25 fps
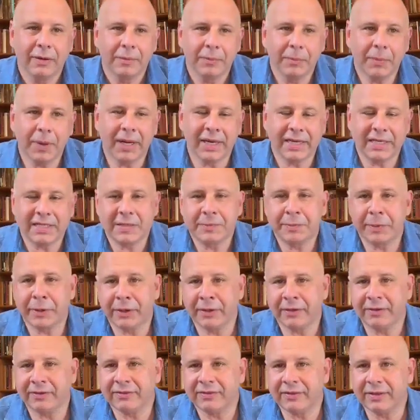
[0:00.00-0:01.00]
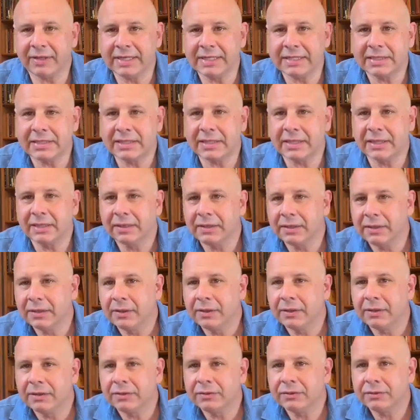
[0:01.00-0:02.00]
my experiences,
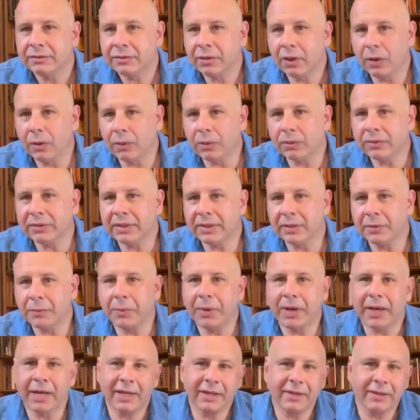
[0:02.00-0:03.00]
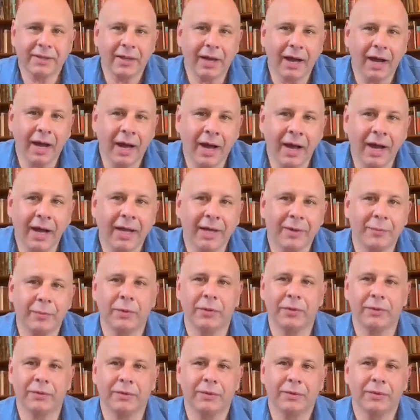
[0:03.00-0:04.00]
told in a way that I
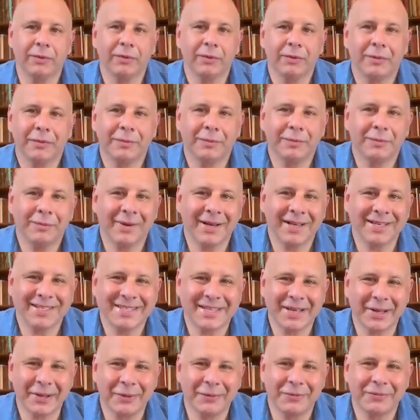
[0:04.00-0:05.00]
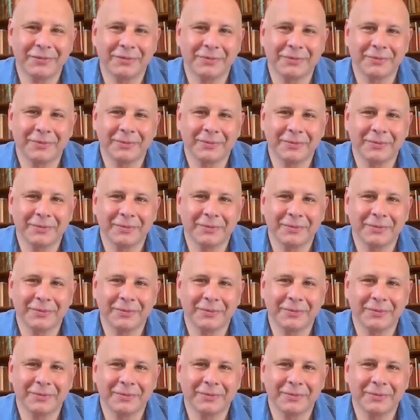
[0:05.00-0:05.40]
will myself